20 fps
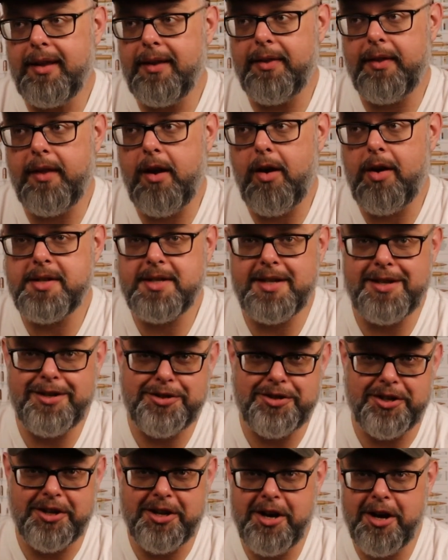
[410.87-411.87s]
there isn't
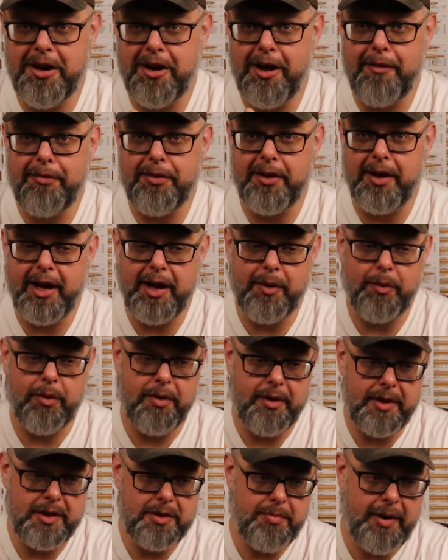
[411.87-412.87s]
just a cutoff line
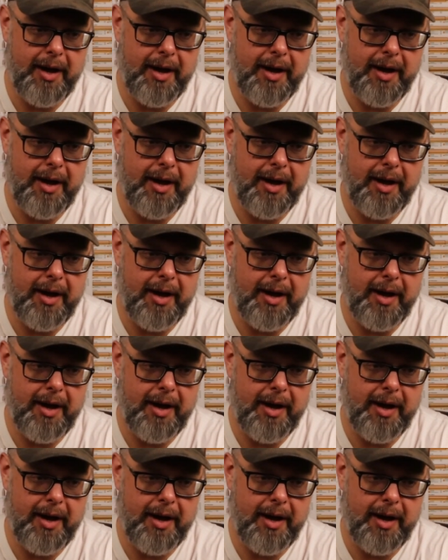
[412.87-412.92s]
where these